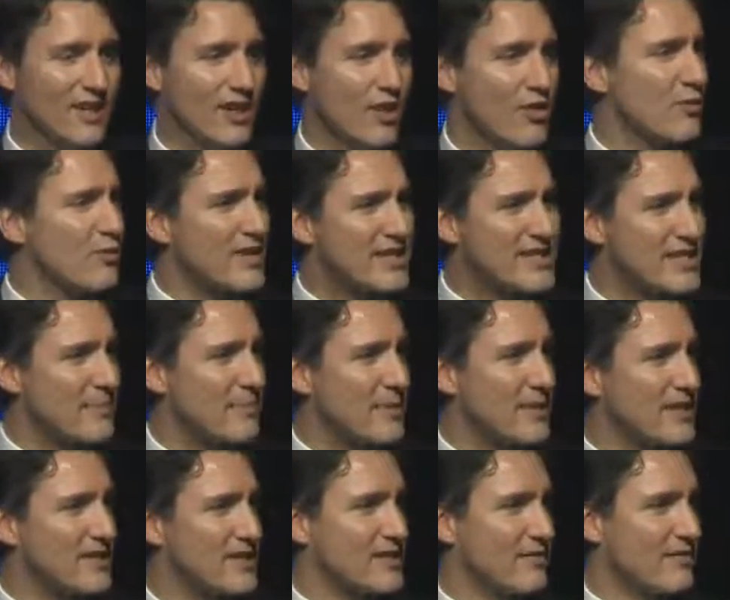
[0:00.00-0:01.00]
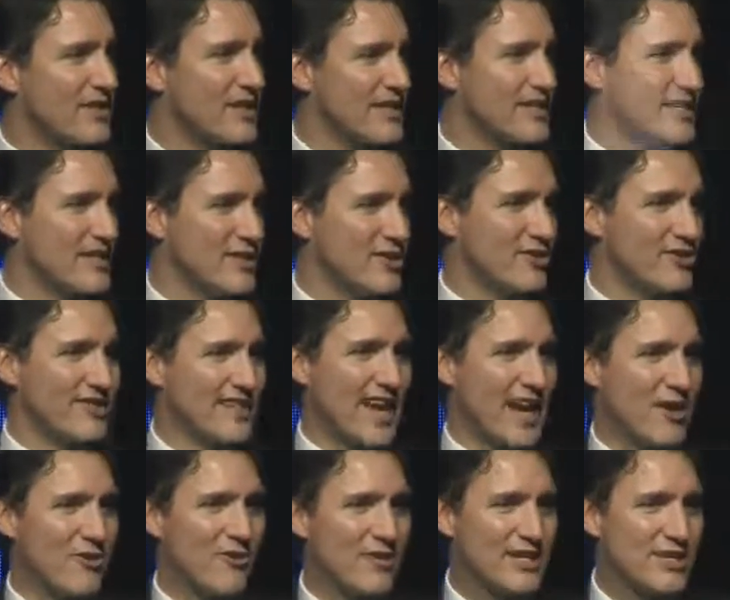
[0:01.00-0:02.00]
The recipients of this year's
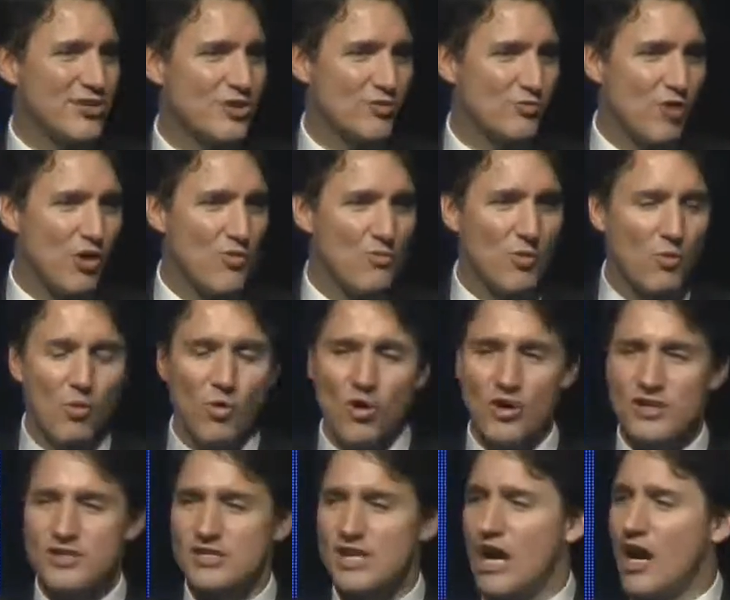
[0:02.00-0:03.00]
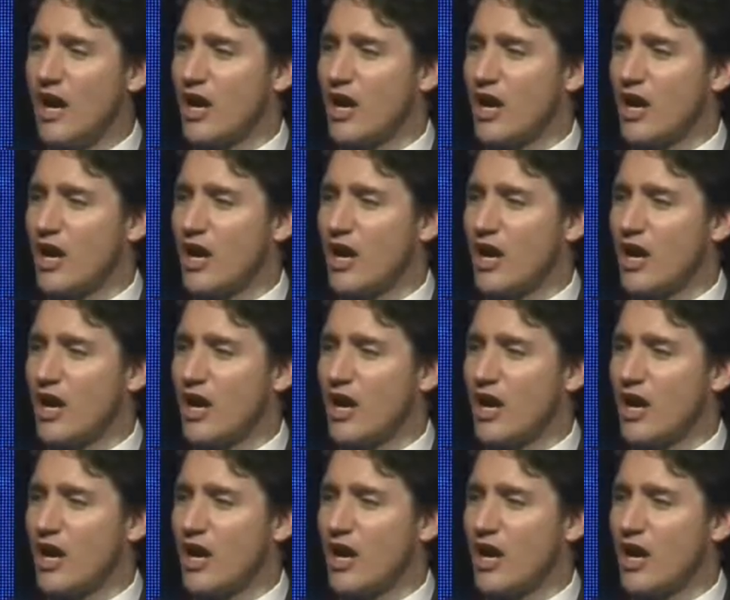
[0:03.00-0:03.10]
Harry Jerome Awards